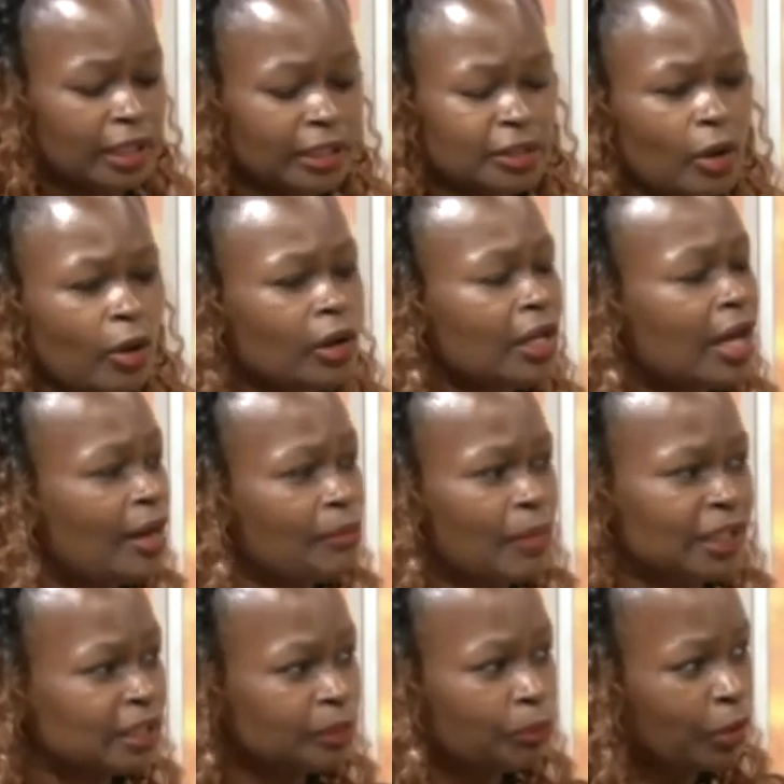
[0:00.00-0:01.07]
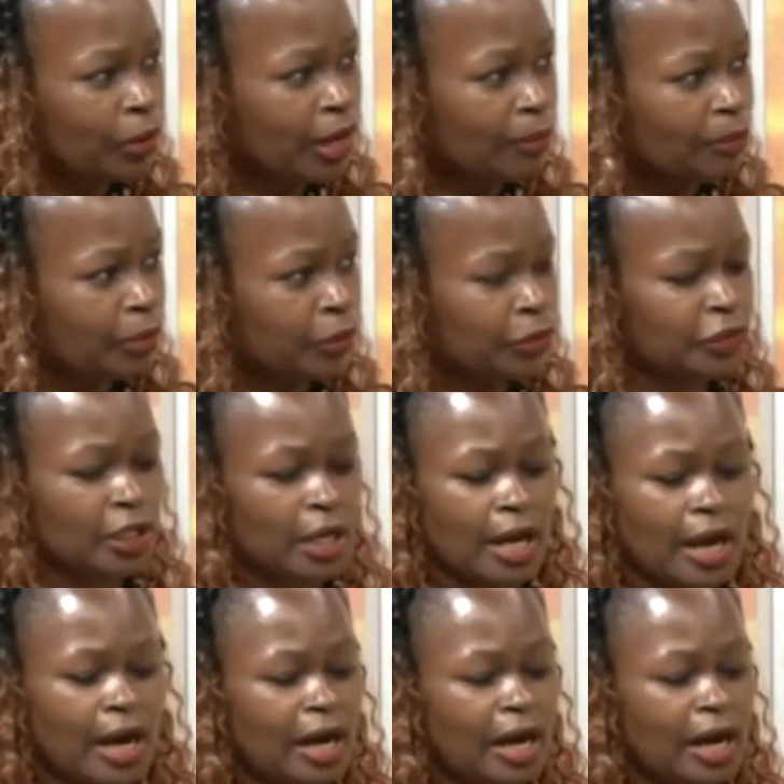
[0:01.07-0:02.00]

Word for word: It's all a multi-pronged approach.